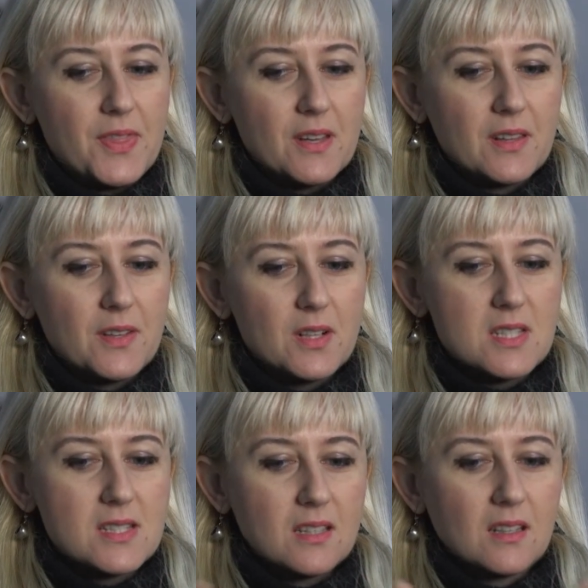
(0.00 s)
there, there
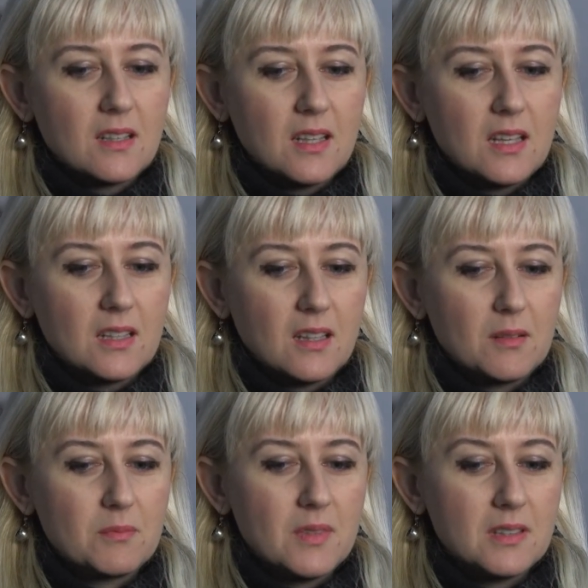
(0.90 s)
is a,
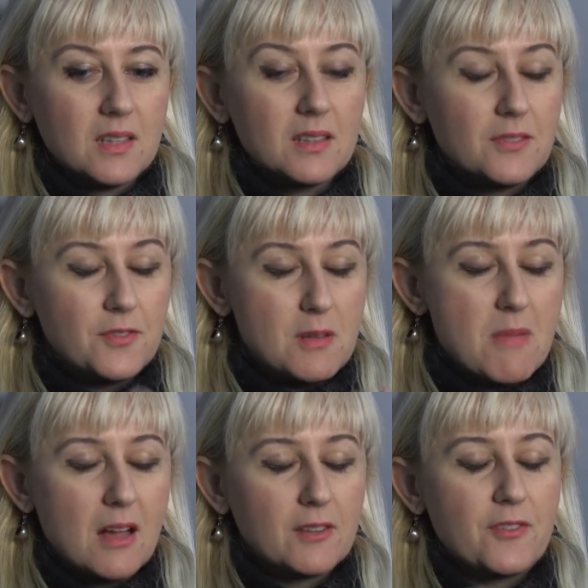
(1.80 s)
um, the
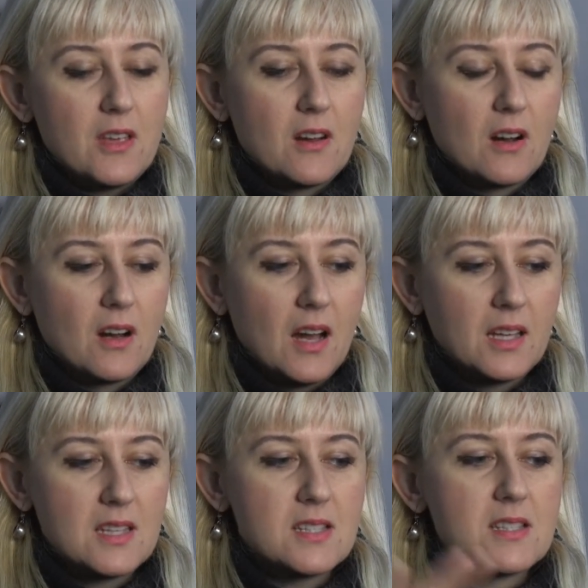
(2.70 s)
female figure. I
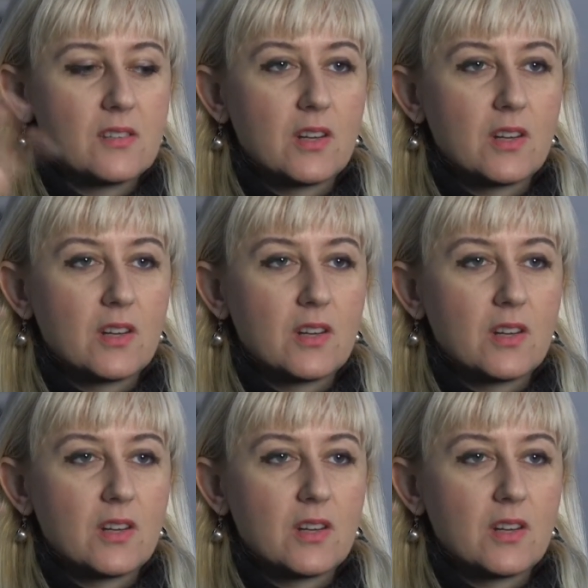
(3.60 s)
guess it's a